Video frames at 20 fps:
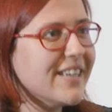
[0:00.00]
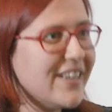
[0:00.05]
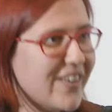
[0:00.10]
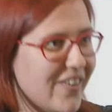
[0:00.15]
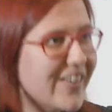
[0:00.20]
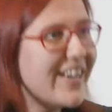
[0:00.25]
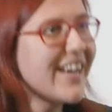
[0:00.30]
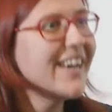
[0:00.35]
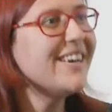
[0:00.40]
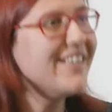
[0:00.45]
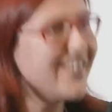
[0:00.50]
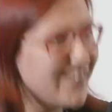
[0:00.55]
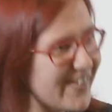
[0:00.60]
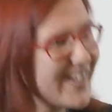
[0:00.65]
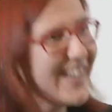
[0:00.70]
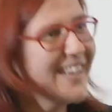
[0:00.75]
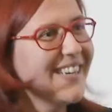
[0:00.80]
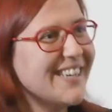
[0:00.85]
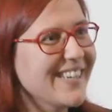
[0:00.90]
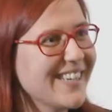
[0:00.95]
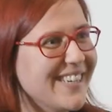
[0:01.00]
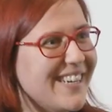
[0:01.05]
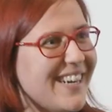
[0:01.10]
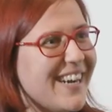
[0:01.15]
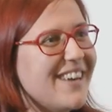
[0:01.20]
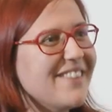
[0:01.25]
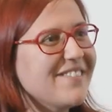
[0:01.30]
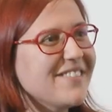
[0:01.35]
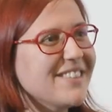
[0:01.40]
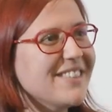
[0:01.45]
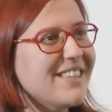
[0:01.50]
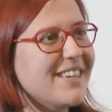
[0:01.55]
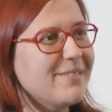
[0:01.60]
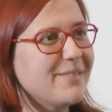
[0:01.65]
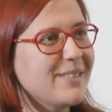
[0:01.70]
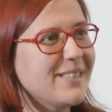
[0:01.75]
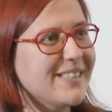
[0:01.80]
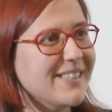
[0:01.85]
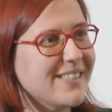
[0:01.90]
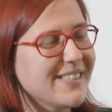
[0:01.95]
Okay, I will. I
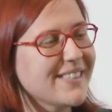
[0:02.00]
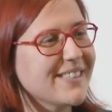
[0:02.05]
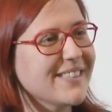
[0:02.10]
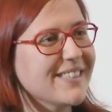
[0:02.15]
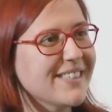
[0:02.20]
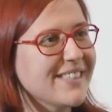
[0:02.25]
mean,